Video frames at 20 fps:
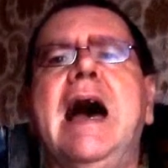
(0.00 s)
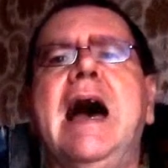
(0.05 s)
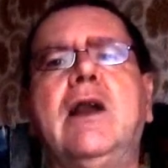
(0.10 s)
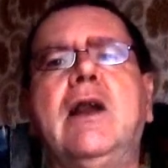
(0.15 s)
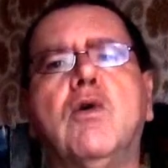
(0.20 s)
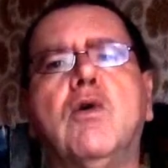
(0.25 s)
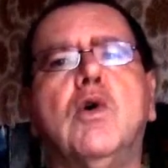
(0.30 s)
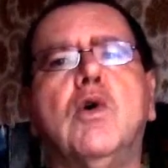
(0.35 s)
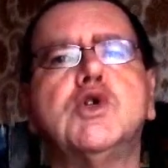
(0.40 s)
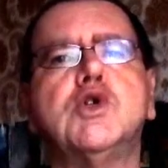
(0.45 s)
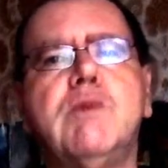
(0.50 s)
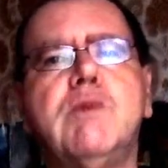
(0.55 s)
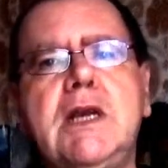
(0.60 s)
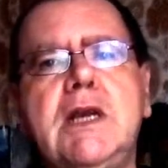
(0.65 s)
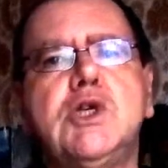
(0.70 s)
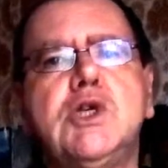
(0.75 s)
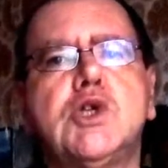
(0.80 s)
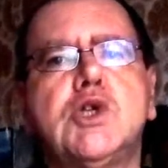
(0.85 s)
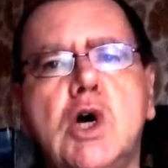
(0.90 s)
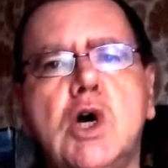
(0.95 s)
And of course,
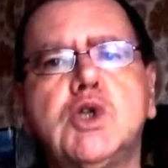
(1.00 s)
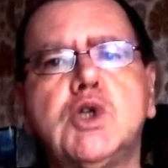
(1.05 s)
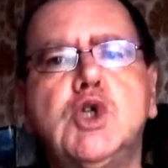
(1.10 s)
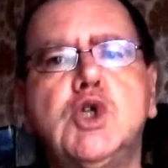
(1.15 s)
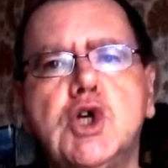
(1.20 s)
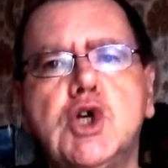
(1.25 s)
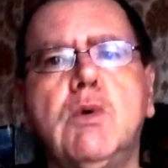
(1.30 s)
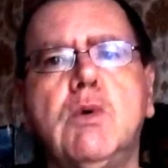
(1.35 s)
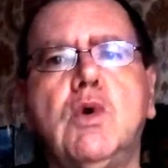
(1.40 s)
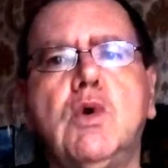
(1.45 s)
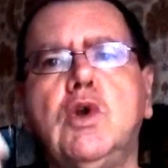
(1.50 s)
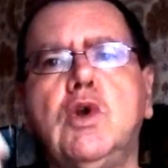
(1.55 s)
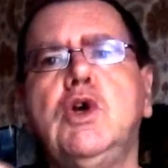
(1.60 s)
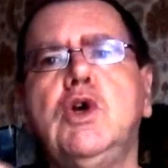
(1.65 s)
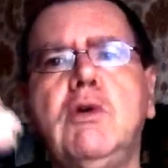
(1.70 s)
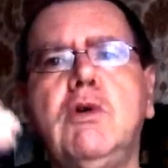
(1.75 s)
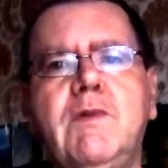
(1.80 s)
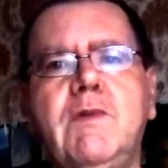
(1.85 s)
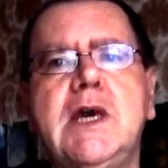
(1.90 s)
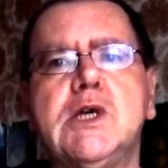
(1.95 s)
when they started showing all the
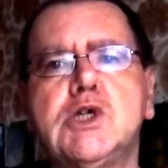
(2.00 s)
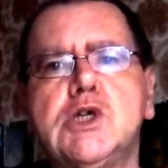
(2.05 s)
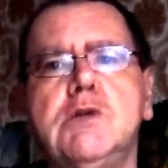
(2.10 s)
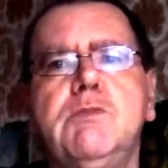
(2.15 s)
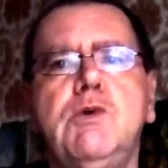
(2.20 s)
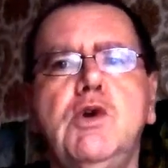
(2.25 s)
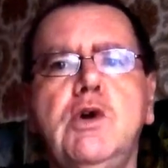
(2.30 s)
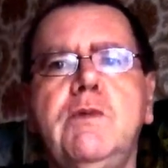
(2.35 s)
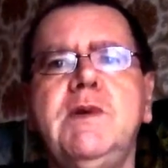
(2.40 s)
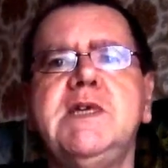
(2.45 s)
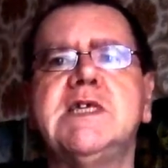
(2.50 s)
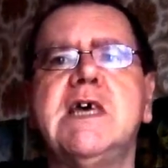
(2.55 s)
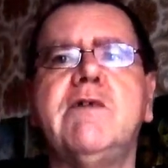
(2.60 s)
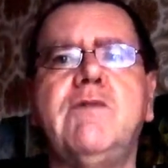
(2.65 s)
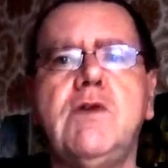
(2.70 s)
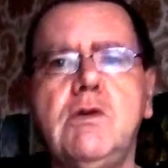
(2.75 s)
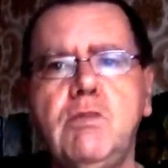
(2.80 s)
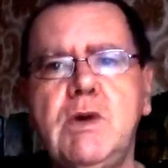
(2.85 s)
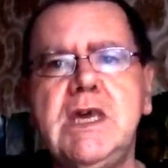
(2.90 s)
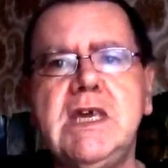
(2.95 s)
Universal movies
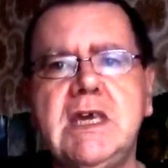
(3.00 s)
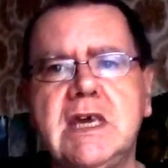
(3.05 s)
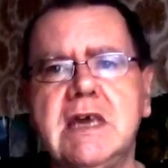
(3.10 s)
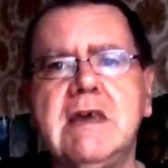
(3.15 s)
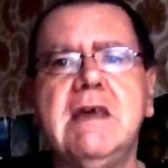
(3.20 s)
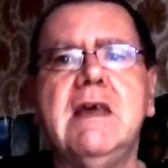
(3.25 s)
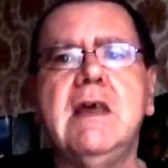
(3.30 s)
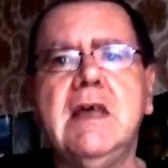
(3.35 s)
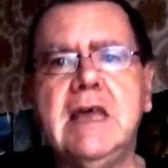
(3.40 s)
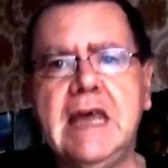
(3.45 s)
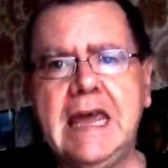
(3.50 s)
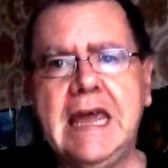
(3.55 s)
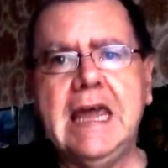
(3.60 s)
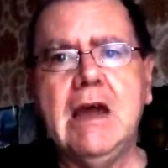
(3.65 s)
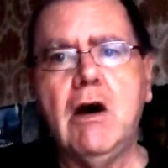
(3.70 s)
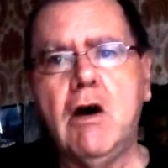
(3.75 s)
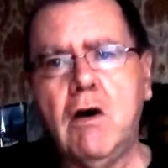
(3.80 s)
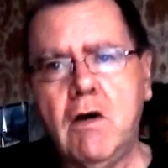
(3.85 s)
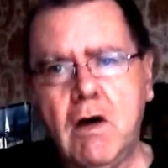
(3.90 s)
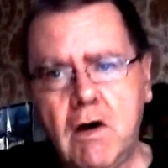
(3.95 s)
every week
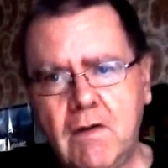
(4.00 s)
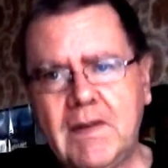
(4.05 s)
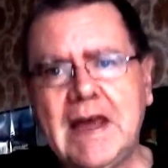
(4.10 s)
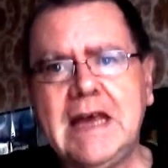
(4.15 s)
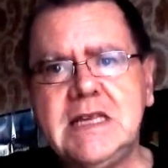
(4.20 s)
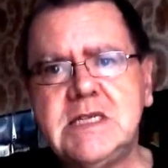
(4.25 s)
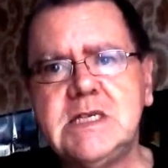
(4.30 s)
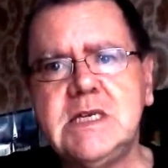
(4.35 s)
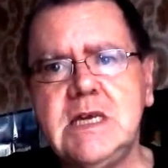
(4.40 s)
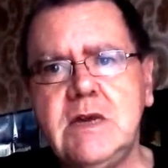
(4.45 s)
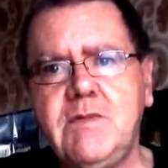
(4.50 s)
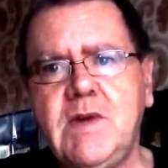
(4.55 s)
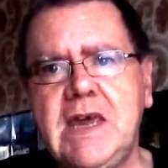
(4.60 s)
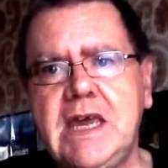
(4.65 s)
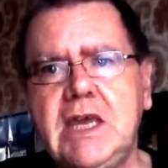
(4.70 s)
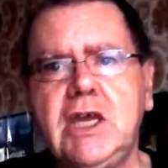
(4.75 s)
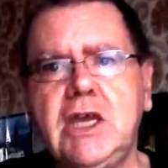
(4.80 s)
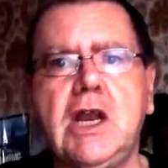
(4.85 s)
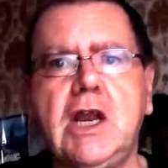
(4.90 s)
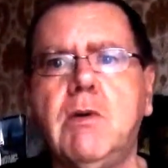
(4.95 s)
on
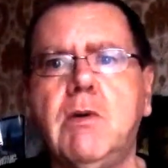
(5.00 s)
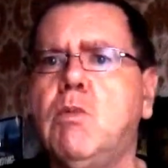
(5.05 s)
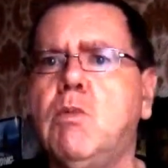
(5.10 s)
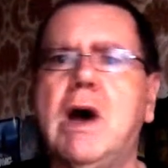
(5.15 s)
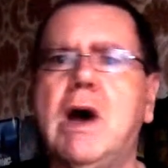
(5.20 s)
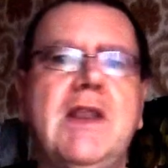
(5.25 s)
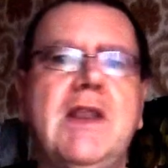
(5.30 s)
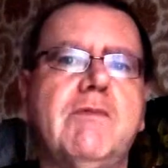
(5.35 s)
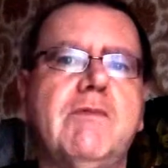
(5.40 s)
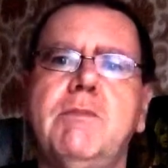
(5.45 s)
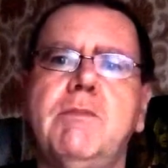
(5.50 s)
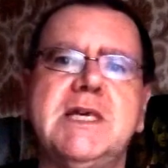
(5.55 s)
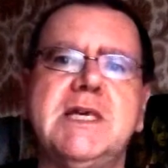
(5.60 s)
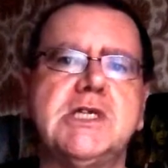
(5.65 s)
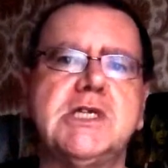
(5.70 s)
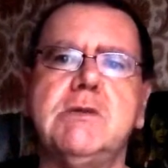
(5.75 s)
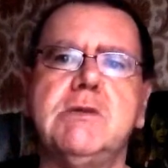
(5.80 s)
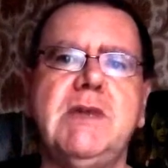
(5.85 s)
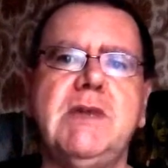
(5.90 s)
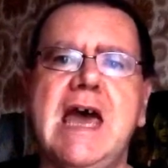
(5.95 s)
ITV, you know, never
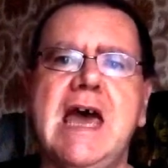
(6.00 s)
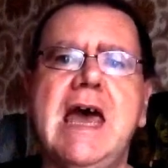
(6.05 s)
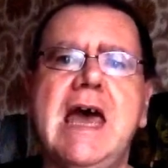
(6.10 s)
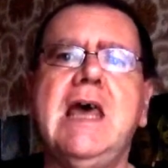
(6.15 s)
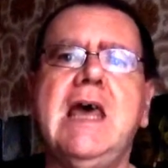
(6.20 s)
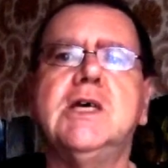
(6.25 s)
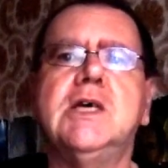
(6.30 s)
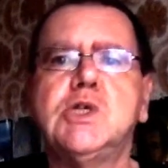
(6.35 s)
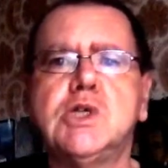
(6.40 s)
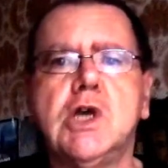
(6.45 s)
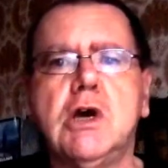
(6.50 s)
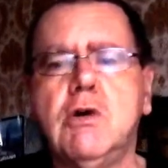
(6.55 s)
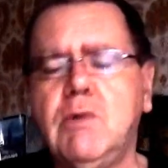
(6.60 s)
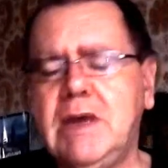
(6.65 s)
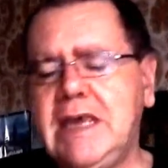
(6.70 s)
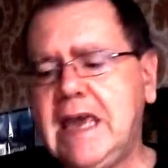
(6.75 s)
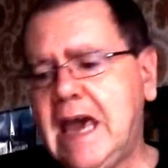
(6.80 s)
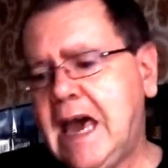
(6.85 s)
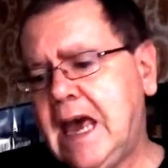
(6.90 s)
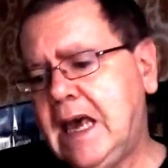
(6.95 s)
missed them. Yeah,
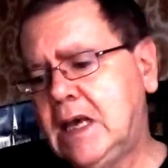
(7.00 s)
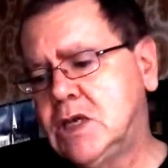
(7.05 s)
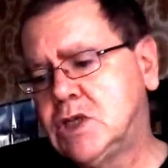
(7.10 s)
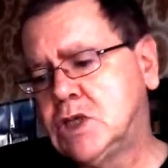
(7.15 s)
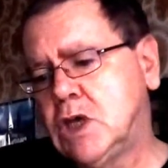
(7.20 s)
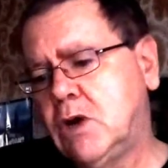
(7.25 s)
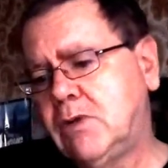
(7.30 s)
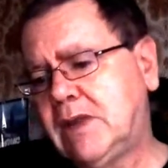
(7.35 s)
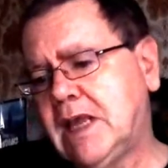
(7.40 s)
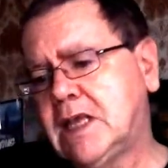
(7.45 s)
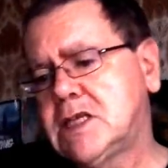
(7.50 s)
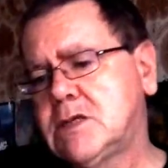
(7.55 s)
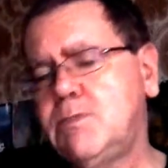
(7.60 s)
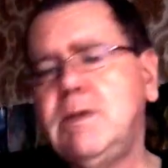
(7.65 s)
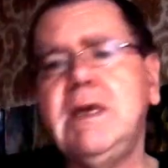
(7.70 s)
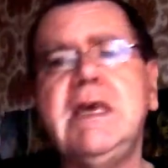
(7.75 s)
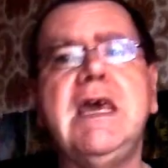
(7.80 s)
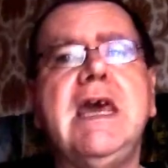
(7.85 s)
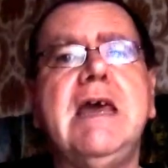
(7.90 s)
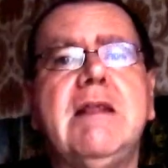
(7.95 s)
so yeah, so that's
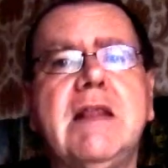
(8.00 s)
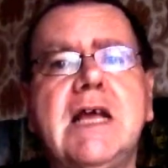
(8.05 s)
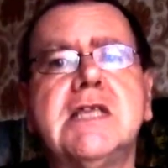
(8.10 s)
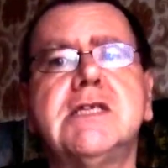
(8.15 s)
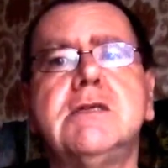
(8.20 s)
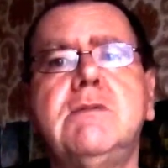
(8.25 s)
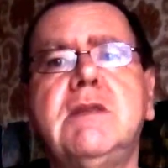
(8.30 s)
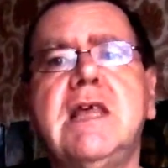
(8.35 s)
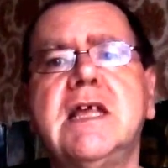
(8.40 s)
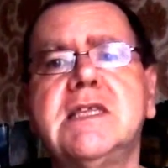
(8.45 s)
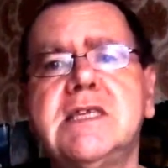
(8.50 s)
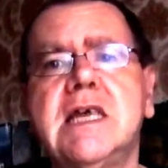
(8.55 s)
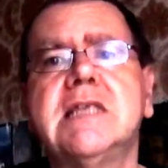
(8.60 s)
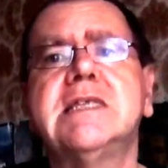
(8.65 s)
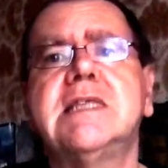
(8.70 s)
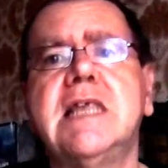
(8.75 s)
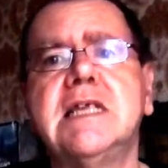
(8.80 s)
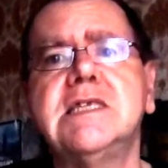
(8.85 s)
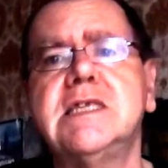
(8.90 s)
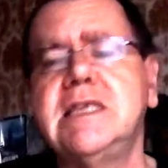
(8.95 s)
me.
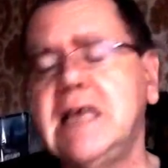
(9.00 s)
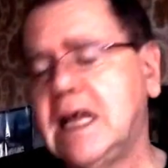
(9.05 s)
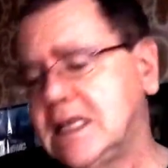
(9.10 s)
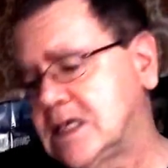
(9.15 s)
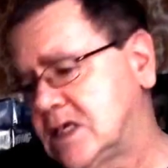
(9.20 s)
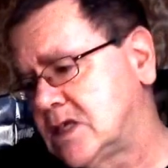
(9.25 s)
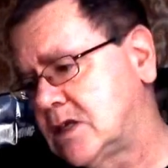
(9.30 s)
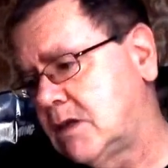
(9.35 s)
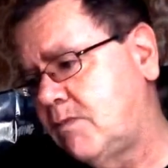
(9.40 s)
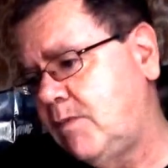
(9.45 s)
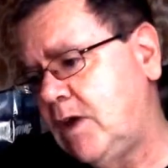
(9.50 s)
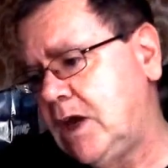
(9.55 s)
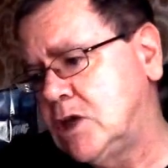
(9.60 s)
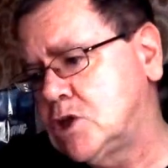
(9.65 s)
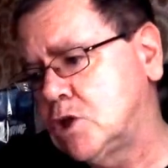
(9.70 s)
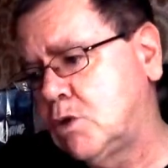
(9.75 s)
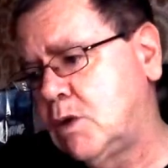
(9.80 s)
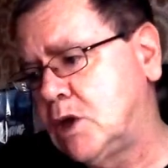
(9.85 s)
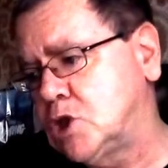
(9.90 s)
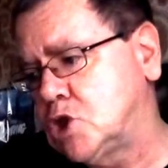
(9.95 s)
That's the answer to the
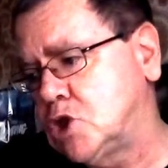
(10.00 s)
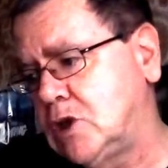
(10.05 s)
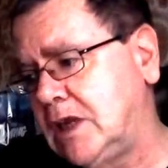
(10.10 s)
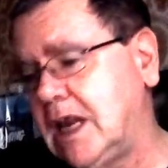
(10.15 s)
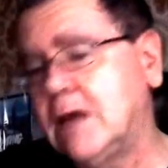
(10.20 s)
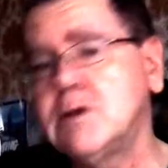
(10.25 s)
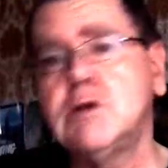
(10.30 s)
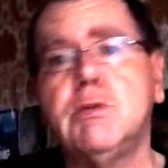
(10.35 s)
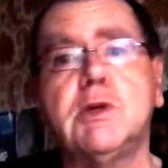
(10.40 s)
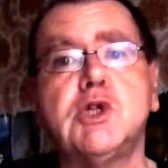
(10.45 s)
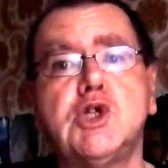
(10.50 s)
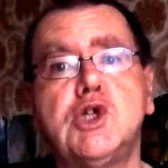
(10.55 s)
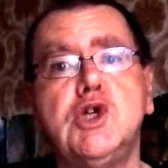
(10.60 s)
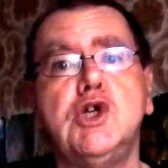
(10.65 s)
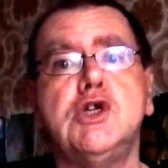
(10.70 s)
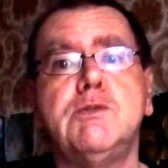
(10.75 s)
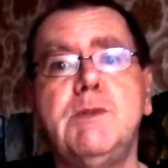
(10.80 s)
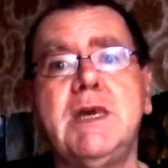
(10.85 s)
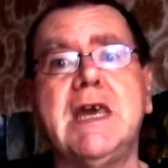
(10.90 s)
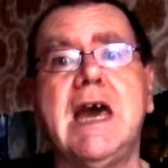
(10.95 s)
first question. You have to
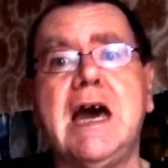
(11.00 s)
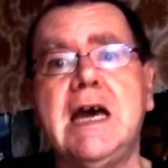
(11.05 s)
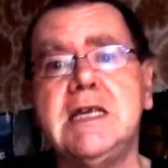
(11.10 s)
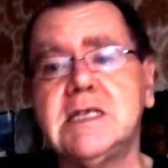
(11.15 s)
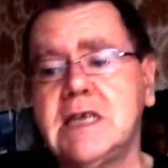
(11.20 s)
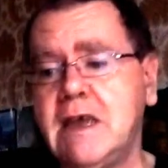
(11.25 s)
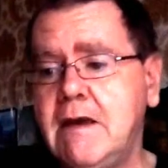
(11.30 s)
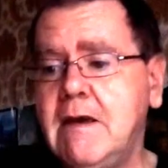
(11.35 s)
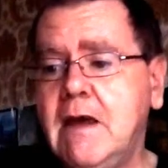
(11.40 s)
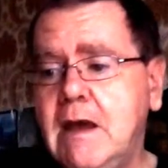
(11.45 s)
excuse me, guys.